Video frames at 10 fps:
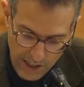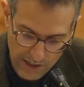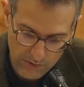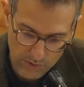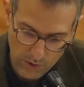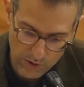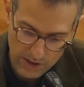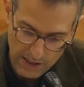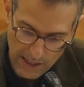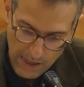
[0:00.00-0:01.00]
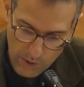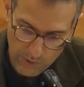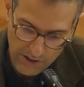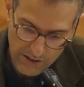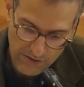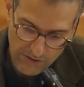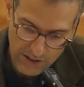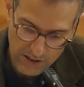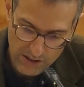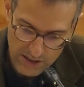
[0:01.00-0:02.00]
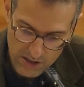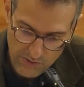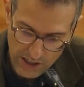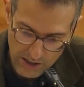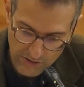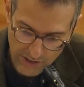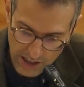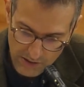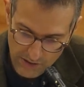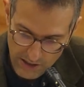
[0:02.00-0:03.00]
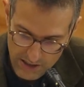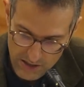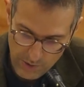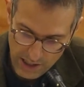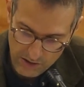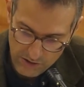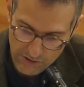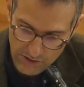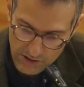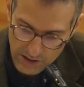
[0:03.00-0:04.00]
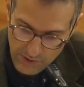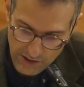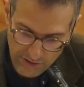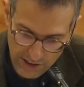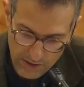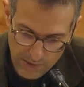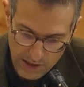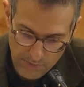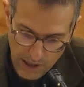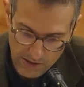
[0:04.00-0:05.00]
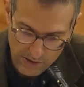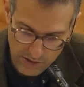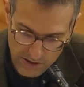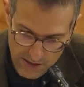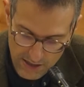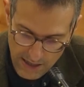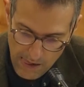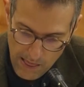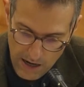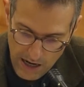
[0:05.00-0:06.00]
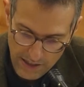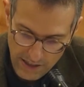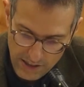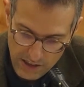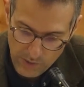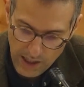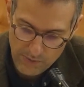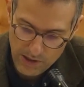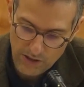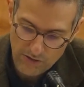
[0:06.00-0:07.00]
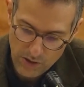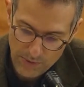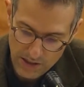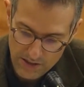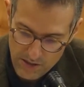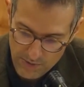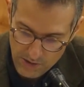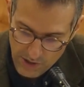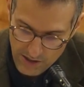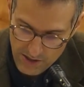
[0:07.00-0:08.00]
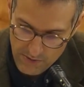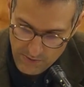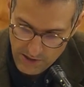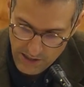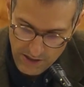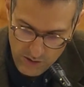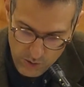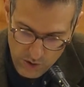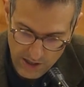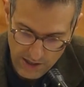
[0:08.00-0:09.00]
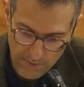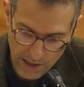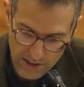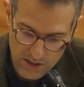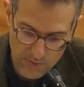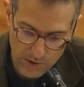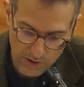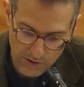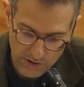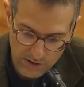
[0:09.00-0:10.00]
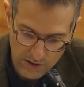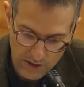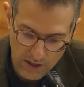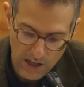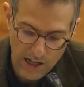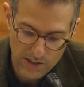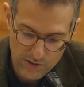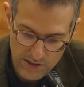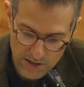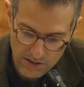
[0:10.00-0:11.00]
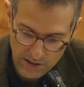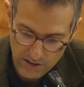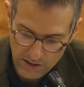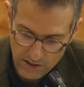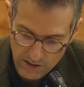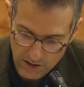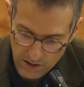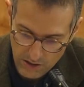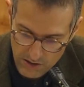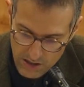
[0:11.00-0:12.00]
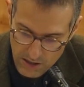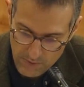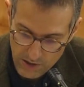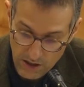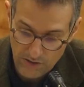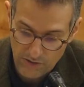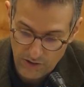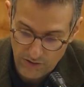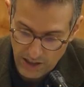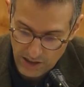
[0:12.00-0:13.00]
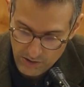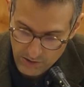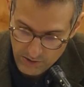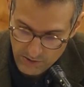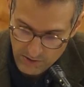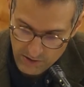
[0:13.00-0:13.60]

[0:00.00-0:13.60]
End of quote. Within the sphere of value, thus, we are confronted with a fundamental paradox, an intertwinement of nominalism and realism. That is to say, money is both a transcendental concept for value,